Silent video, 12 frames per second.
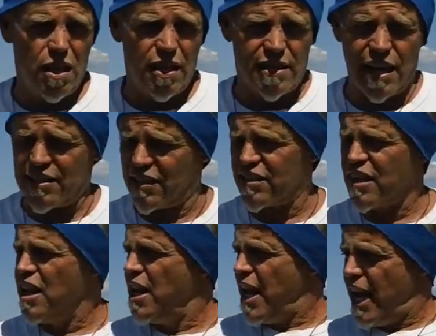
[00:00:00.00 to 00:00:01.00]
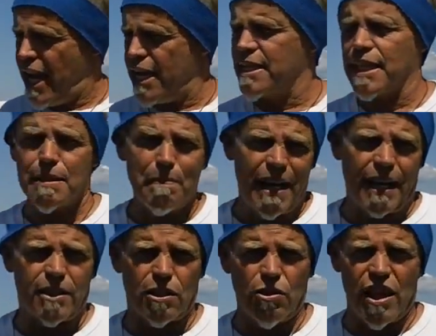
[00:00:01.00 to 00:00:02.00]
thesis. He
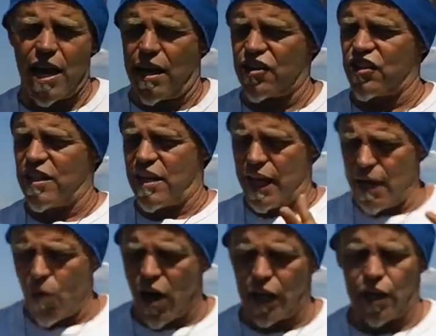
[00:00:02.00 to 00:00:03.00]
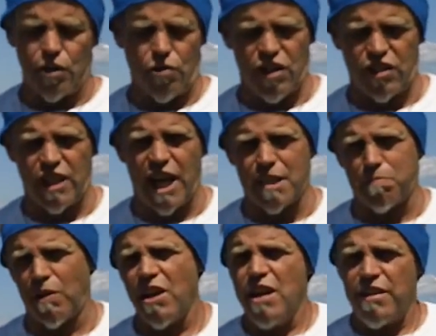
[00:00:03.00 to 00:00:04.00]
submitted to the NRC that he wanted to do this test,
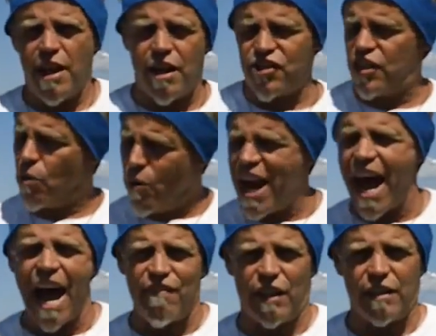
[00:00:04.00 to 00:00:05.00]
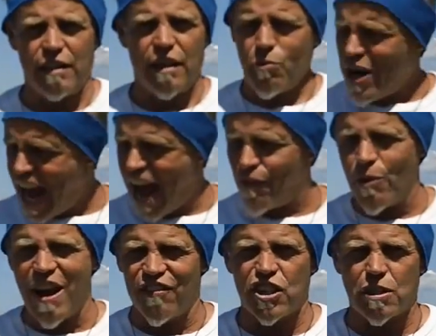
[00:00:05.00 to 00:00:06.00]
but the NRC, we have it. We have it. We
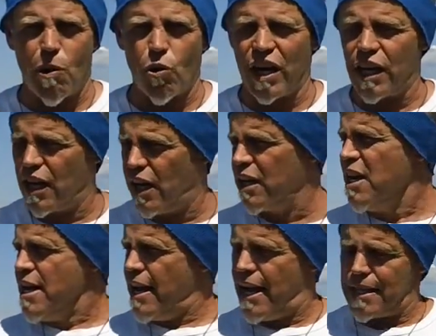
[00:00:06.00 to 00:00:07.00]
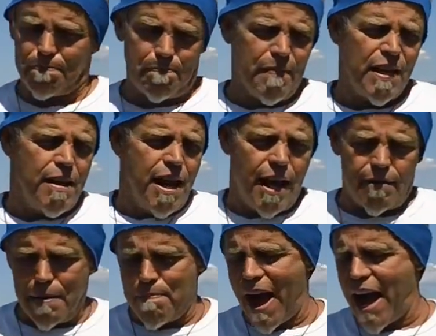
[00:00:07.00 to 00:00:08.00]
have the smoking gun. As
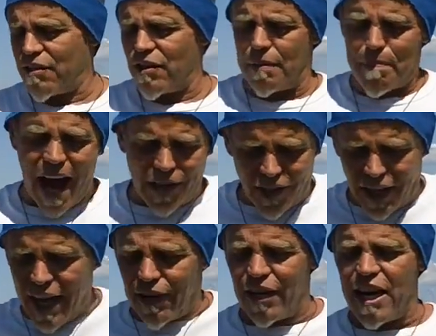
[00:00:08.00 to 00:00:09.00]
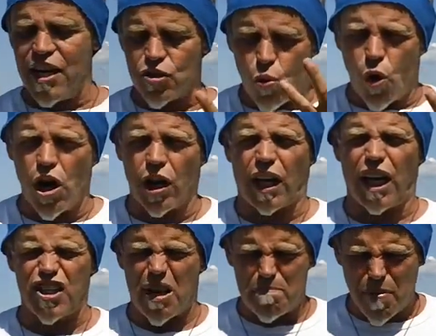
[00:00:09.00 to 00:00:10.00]
Henry Patrick, Patrick Henry, his work
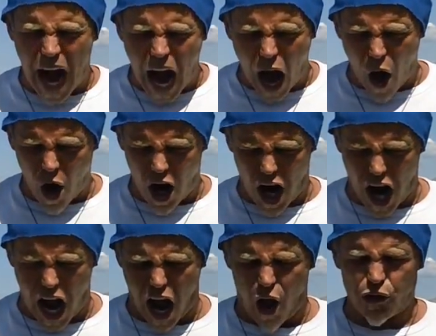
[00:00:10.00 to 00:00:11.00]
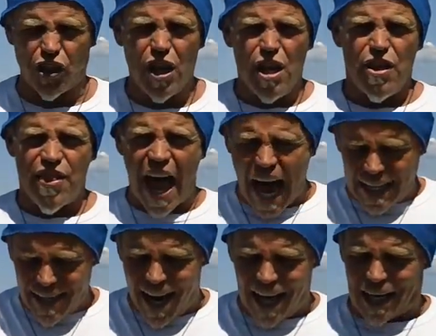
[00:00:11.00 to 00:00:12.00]
is a powerhouse. That
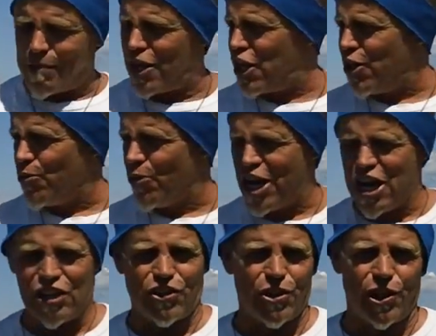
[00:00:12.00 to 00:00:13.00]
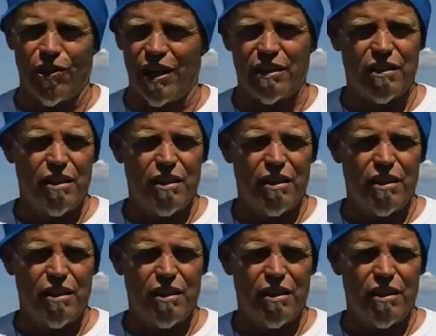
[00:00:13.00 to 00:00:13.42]
document, you read through it.